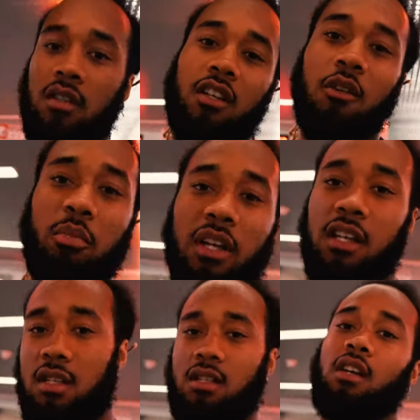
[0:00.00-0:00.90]
a little
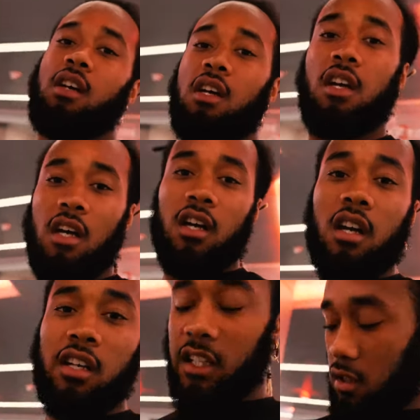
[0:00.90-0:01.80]
bit.
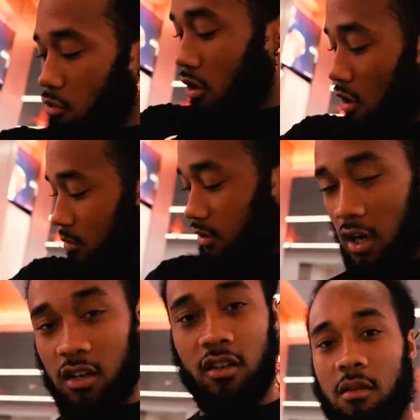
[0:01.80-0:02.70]
Get them arms
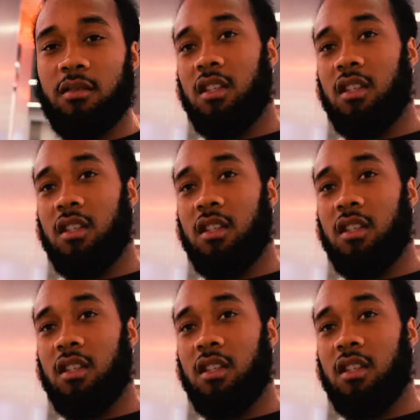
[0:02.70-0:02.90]
right. You know what I'm